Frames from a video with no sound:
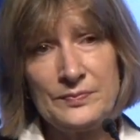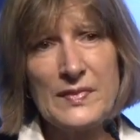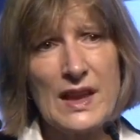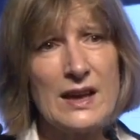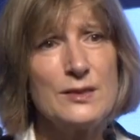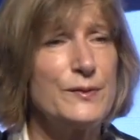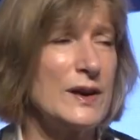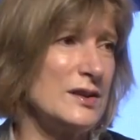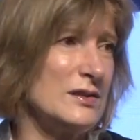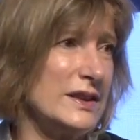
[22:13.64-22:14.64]
And
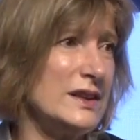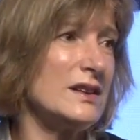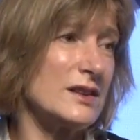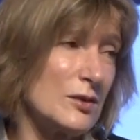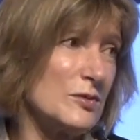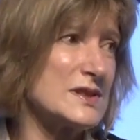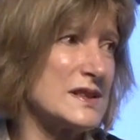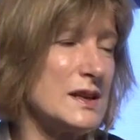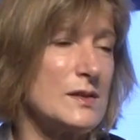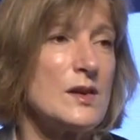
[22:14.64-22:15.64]
finally, and I would
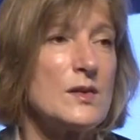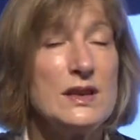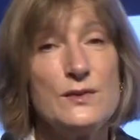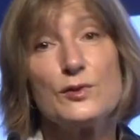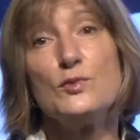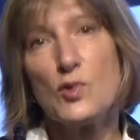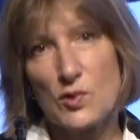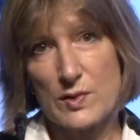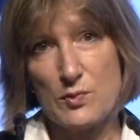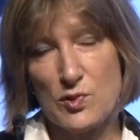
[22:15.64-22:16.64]
say even more
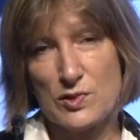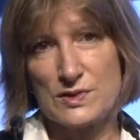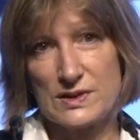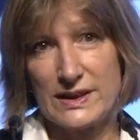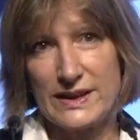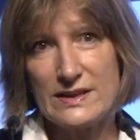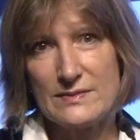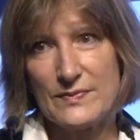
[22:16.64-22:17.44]
importantly,